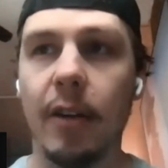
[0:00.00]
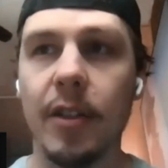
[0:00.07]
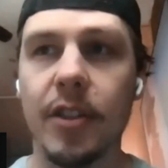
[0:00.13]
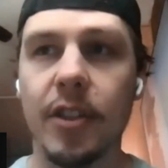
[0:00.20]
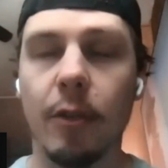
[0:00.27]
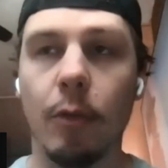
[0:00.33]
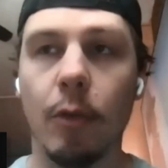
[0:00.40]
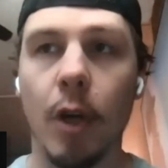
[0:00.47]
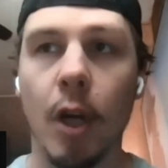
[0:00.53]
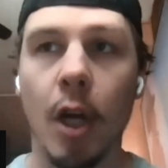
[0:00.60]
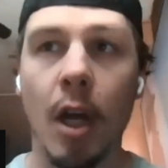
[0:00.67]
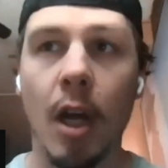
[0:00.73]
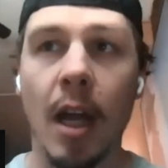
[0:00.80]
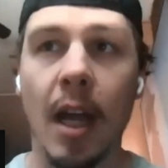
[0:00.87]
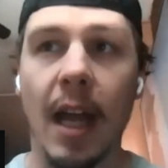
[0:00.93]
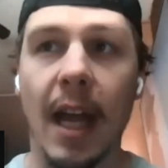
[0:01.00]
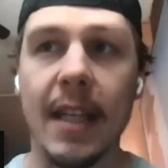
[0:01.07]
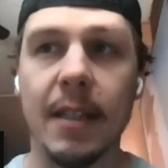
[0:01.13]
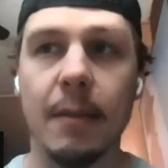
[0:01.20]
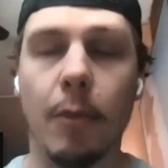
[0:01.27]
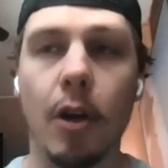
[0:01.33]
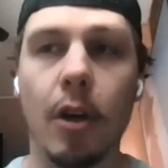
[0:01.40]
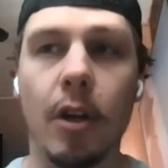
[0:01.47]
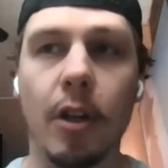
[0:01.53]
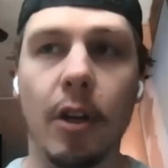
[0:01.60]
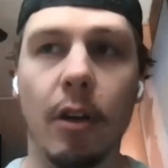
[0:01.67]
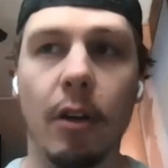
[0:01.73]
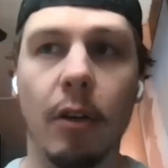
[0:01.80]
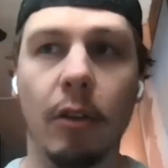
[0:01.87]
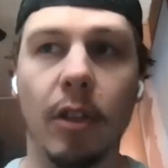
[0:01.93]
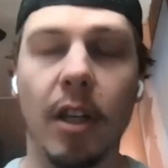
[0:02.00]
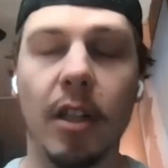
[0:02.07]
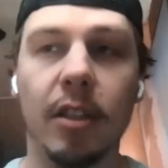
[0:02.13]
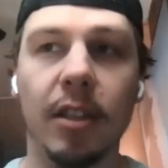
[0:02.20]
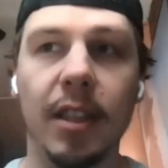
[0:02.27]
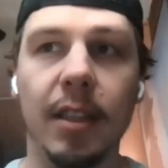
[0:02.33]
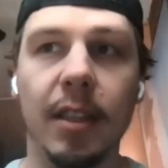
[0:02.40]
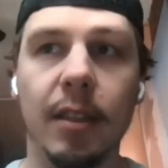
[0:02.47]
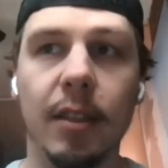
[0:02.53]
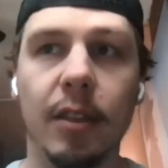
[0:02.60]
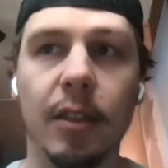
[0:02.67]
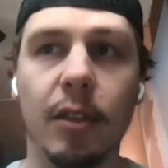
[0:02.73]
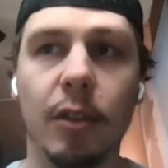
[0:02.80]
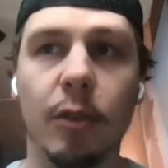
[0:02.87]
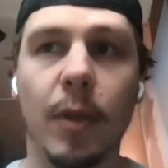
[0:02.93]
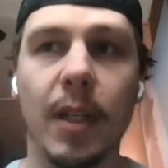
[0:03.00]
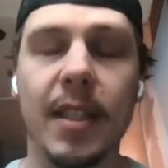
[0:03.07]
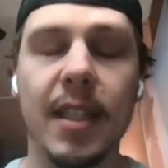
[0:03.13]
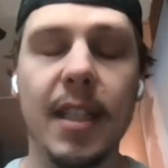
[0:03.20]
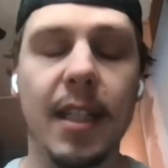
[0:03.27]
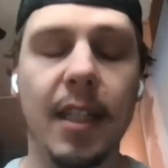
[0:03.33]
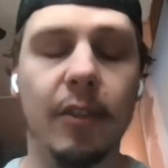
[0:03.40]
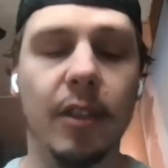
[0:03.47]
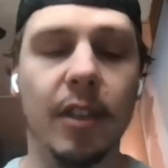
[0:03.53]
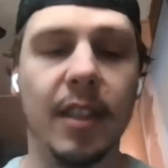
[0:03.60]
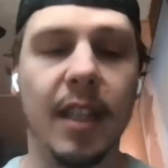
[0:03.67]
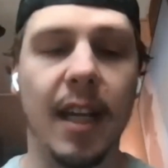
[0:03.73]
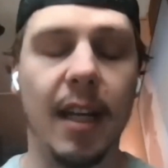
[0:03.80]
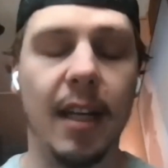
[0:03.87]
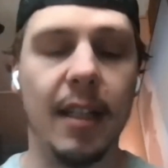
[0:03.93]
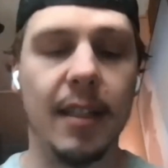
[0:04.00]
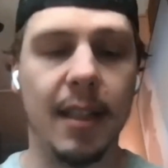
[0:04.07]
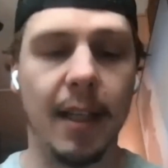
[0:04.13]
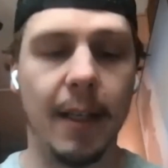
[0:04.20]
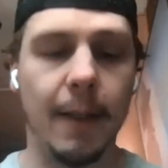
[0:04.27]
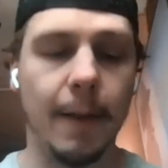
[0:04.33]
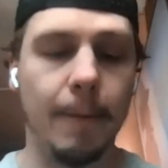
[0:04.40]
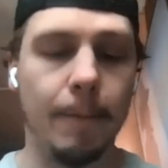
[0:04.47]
And so as a marketer, luckily the way SeatGeek looked at it is like,